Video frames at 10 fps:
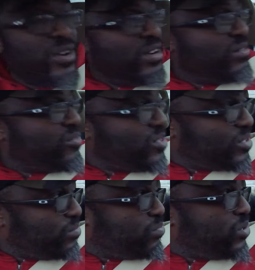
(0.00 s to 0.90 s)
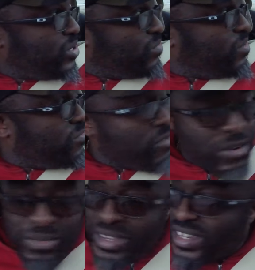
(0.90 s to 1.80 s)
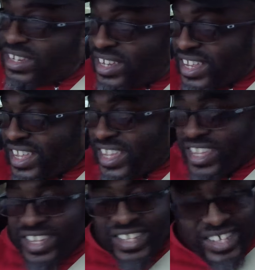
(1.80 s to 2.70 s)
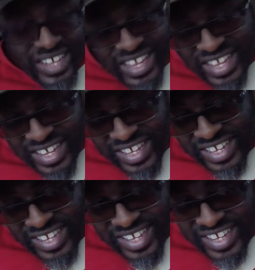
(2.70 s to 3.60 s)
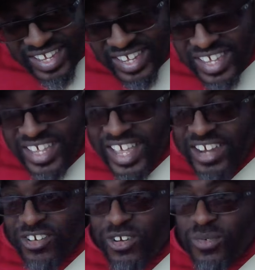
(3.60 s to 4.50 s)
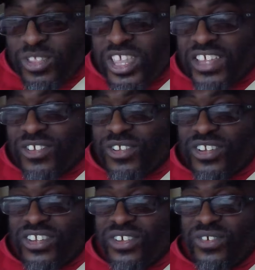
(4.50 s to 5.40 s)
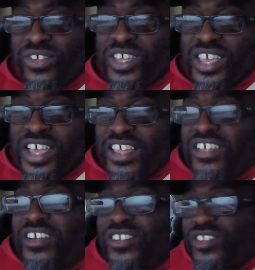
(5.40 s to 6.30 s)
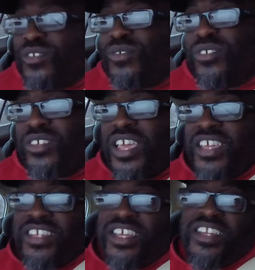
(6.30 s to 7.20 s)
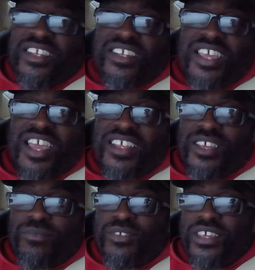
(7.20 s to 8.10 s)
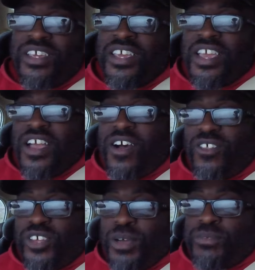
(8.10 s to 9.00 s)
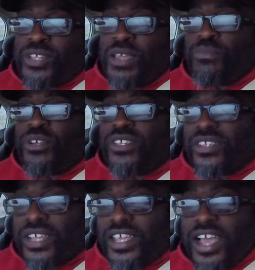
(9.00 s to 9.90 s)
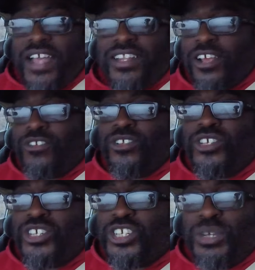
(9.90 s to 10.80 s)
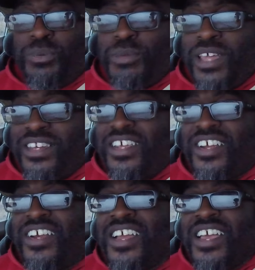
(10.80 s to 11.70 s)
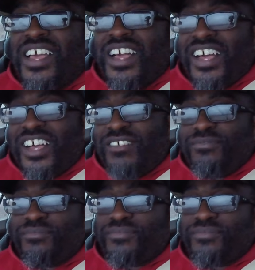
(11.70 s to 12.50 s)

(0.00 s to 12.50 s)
or just prison reform is is uh, I don't know what that's gonna do all they're gonna do is like send these cats up to all the upstate prisons they got. They're gonna just ship them out there. Um,